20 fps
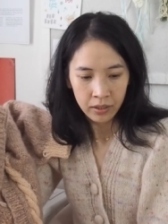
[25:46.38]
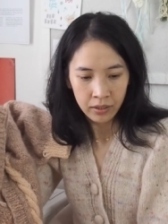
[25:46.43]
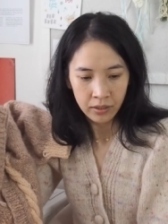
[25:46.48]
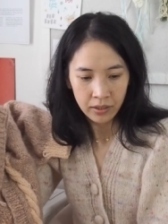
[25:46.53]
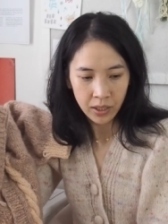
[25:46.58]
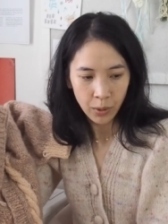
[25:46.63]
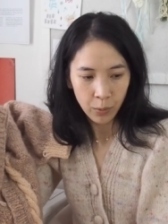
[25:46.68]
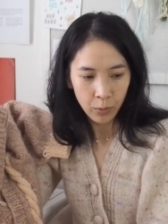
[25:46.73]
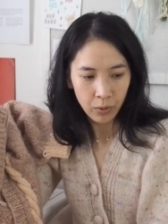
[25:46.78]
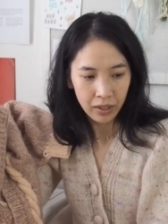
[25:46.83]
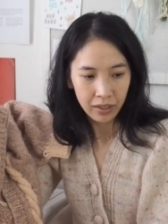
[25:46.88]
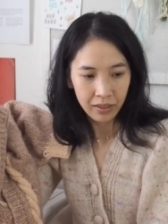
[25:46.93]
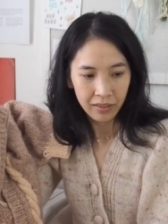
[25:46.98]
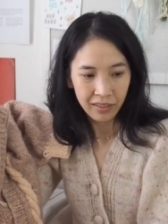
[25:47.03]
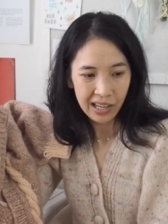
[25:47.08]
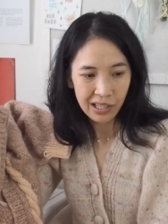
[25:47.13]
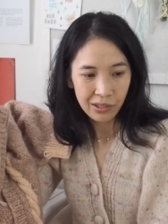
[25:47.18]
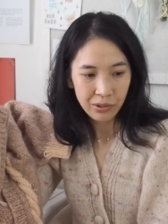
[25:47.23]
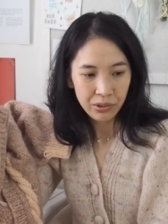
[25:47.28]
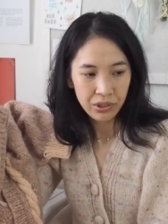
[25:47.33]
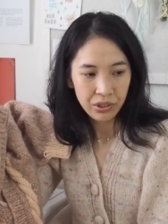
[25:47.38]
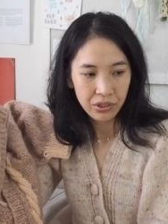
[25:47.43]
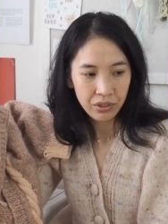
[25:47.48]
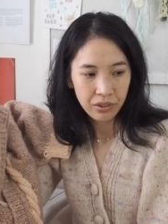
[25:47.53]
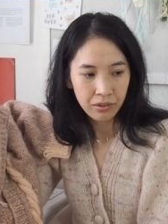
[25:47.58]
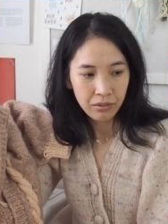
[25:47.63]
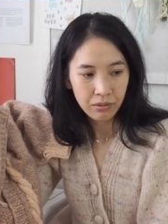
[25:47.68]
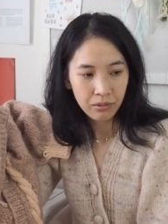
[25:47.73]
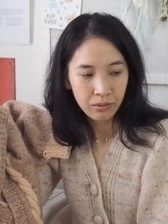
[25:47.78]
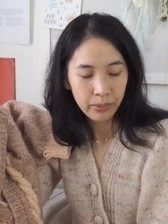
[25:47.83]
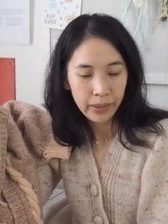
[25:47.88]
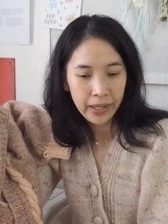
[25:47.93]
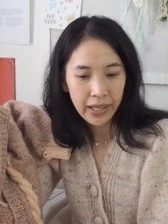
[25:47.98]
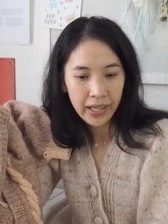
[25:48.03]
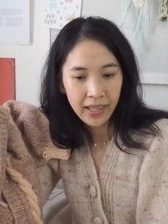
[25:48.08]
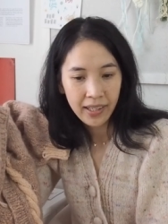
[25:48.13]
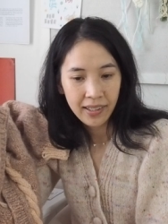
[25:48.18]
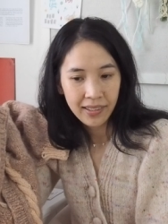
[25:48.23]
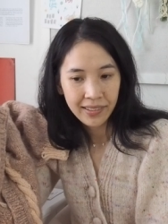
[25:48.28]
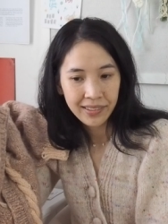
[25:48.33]
someone else
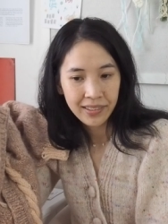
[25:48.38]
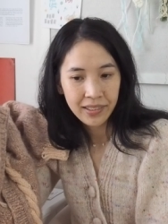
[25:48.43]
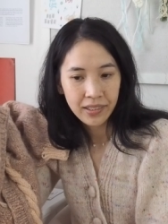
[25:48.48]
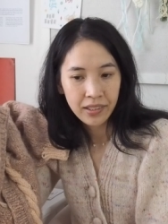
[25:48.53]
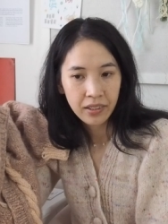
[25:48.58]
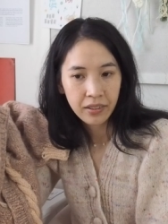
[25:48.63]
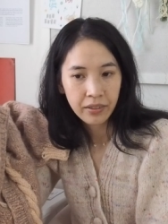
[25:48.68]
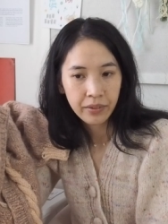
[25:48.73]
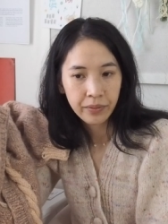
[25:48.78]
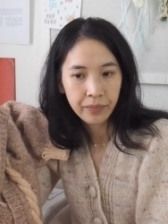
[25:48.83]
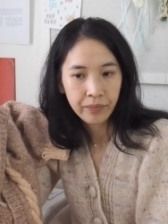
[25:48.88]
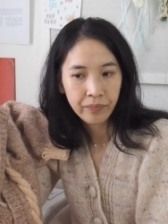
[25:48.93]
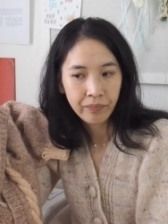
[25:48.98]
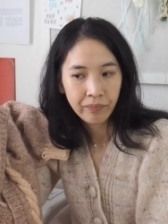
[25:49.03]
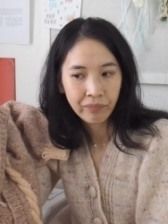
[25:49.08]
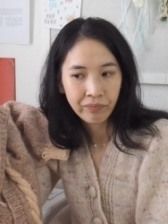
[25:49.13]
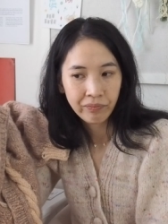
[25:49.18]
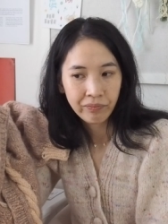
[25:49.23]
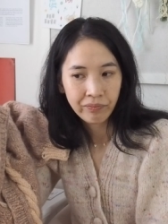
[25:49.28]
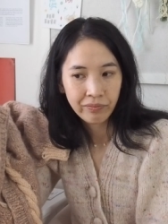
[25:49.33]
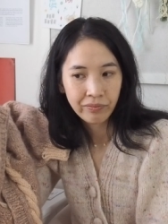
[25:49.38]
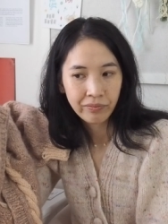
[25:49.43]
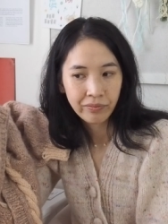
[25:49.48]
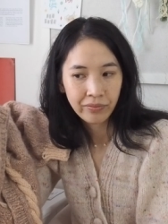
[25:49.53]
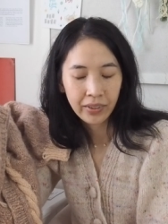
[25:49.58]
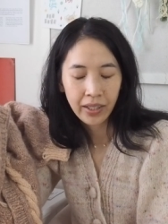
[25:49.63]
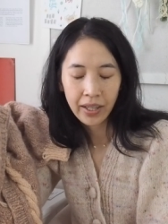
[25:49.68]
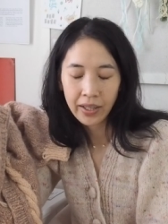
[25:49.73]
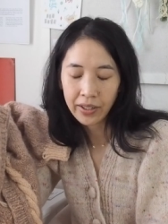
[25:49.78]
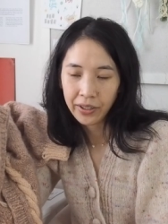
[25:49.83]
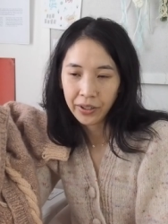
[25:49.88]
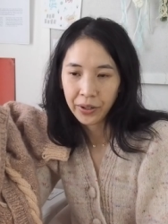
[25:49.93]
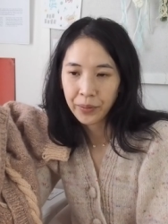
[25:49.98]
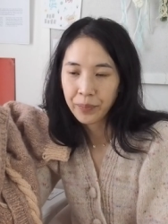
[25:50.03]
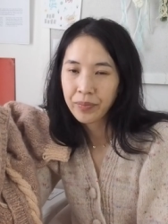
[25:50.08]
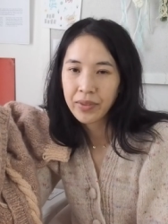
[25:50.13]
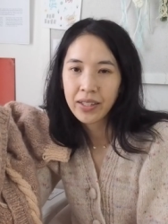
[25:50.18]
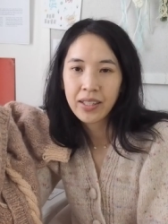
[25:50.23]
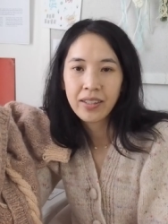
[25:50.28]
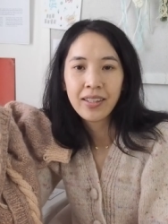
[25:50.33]
Whereas, I don't
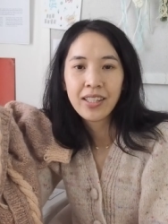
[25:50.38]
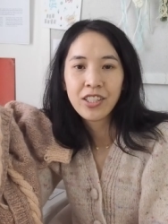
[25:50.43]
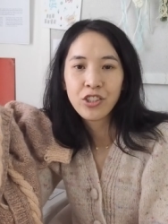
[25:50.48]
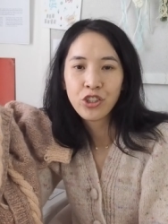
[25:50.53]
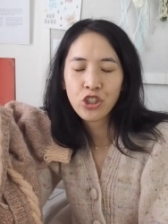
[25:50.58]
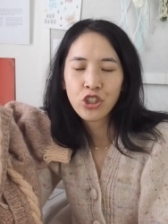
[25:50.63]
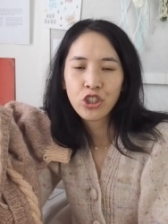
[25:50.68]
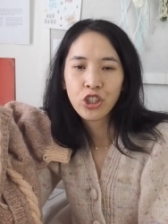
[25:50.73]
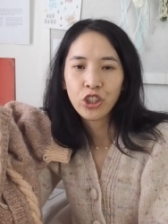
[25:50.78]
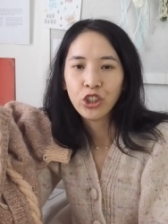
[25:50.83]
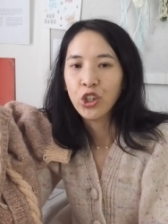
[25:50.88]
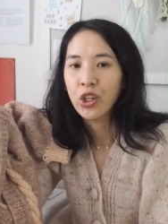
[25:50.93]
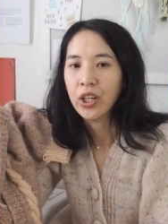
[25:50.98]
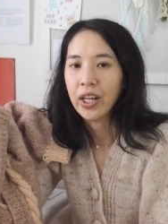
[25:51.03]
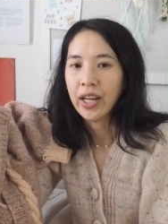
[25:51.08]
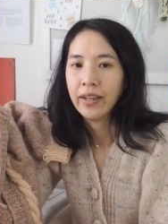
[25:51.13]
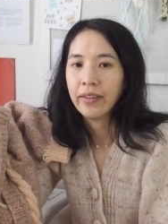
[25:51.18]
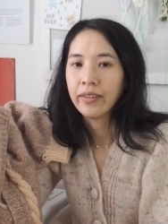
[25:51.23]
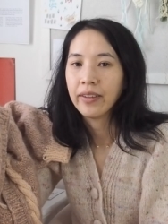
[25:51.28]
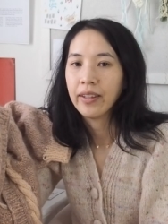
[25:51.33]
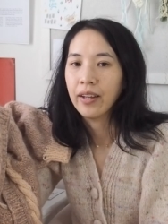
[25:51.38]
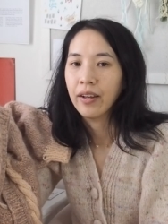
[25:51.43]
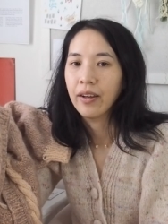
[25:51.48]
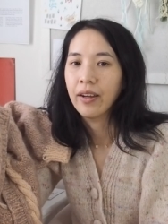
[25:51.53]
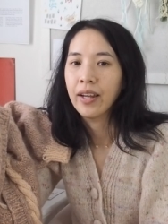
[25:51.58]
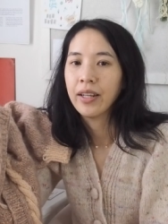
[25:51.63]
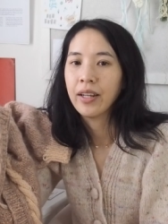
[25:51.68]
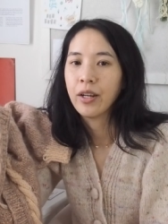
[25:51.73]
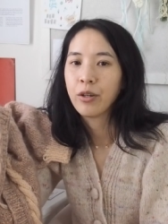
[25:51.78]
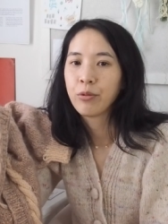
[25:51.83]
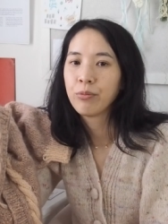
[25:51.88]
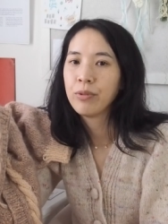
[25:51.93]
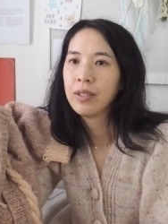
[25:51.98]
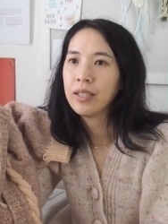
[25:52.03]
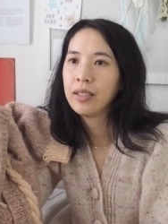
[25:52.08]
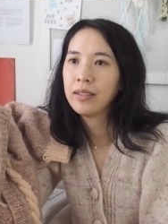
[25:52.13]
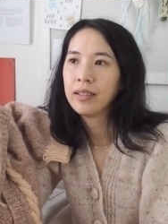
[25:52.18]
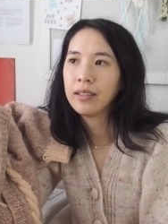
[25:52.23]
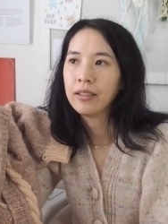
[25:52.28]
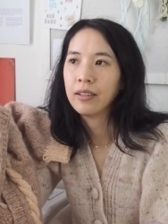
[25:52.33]
know, there's just a lot out there and I
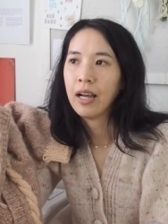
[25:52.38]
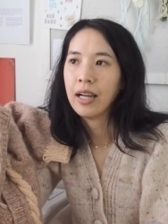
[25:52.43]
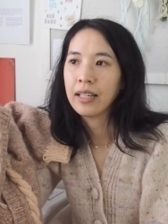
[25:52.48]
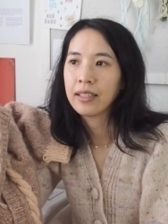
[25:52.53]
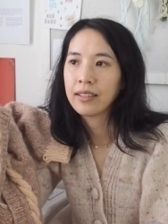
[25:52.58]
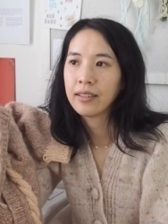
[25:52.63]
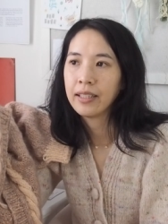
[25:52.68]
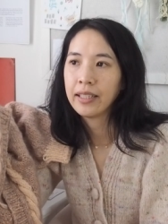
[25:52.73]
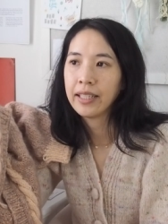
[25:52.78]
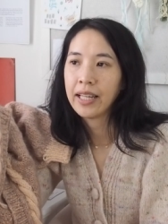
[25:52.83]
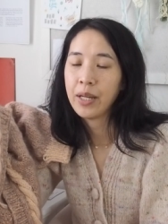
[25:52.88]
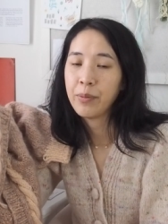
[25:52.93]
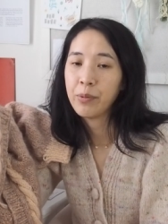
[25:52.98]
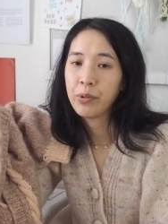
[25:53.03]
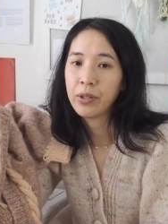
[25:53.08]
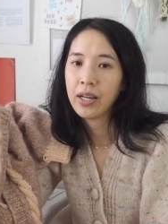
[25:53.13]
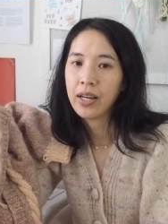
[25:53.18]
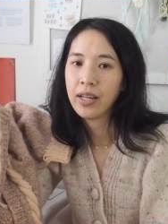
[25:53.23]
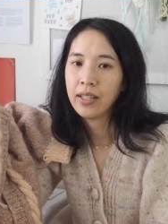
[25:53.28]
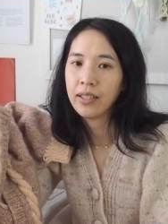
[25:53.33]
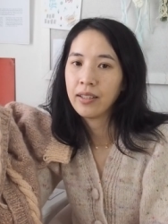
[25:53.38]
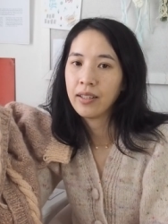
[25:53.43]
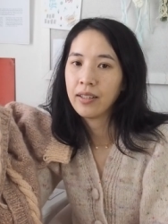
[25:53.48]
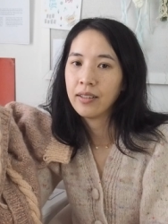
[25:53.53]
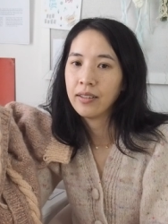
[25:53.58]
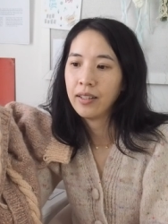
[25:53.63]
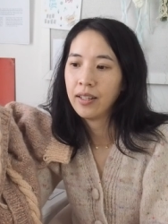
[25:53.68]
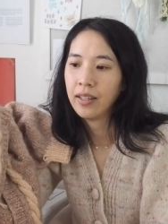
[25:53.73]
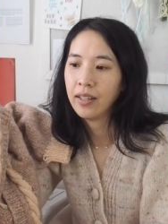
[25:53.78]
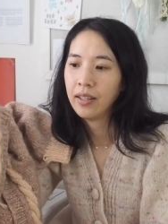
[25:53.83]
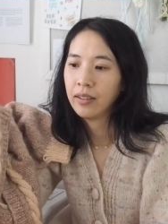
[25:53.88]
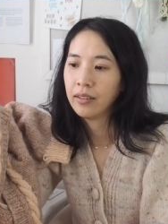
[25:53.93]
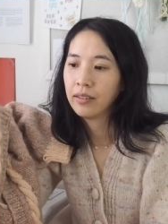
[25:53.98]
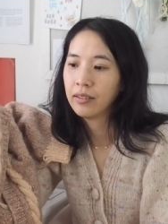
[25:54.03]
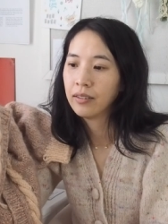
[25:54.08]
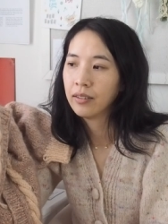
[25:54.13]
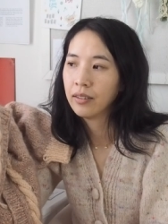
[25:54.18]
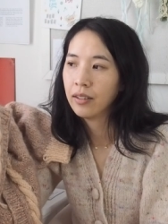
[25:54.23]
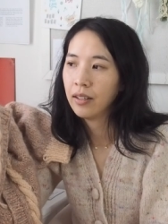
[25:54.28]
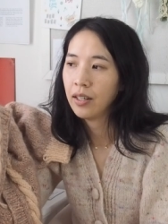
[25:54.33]
really liked the cable cardigan
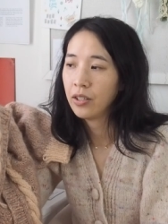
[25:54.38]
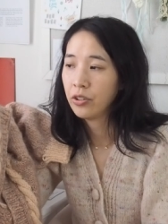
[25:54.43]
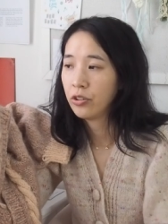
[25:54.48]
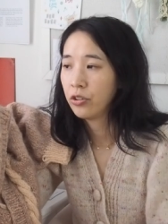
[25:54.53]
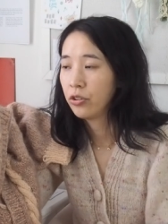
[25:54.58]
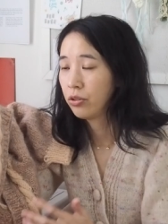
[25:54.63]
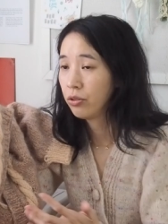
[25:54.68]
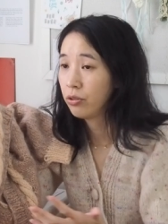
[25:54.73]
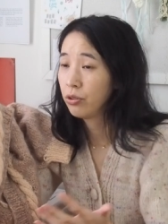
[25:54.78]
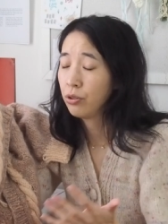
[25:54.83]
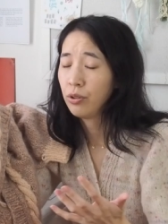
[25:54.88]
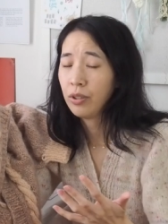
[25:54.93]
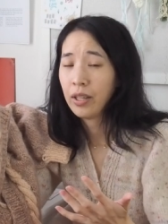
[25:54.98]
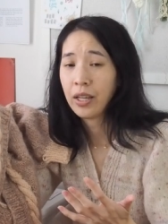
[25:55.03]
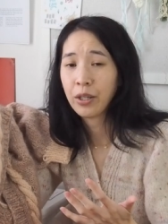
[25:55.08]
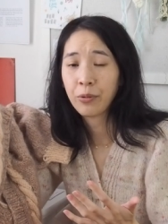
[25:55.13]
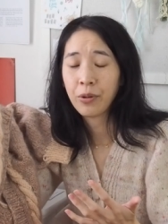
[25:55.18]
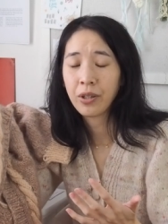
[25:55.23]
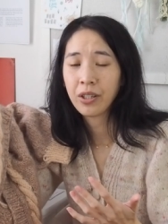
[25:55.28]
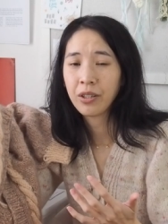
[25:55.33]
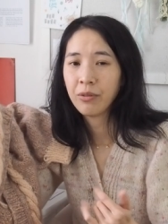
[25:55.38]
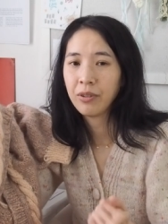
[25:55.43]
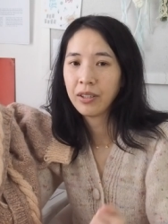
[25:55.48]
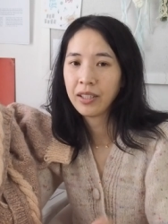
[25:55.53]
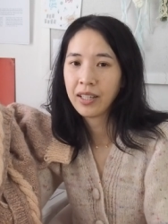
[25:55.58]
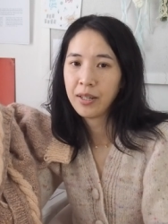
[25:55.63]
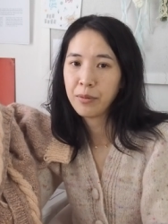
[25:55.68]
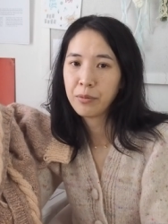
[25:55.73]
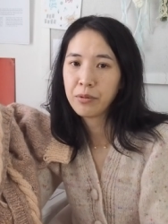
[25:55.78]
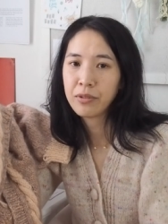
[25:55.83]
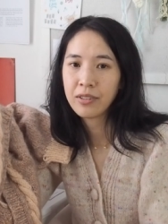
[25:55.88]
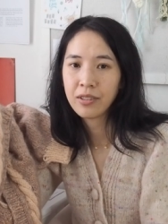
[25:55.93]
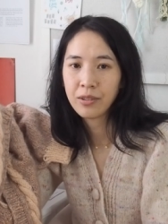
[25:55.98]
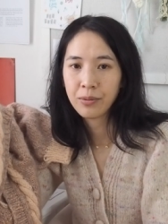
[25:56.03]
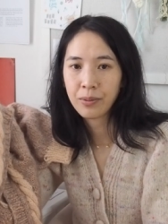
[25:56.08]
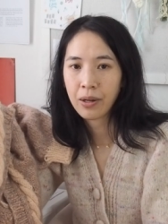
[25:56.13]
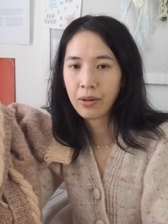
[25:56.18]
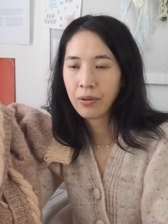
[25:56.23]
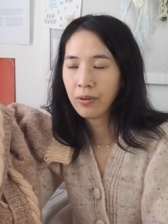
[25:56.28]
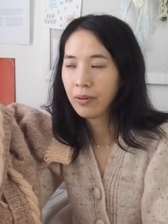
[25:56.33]
and I do like working with cables as
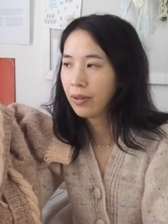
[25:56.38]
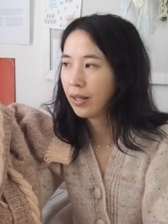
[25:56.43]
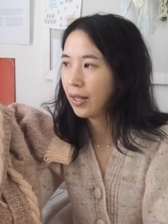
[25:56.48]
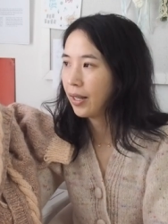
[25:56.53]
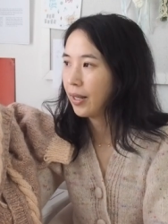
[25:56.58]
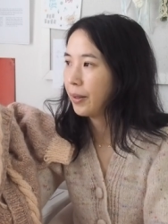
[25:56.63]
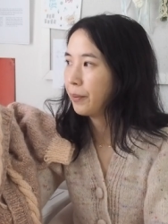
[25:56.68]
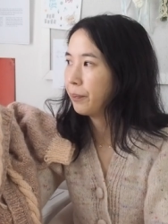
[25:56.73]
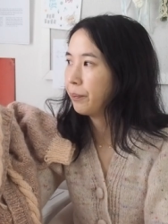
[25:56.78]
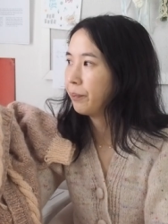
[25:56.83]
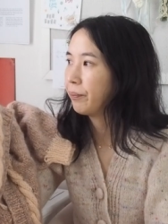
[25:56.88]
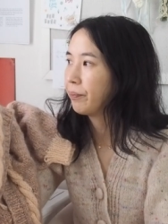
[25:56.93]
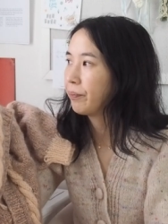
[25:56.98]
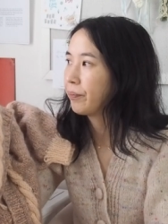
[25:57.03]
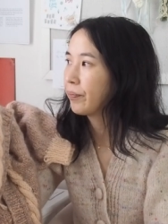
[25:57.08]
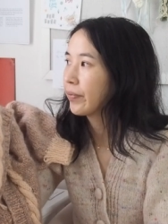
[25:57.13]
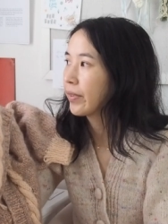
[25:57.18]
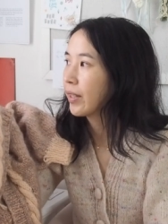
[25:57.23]
well. Um,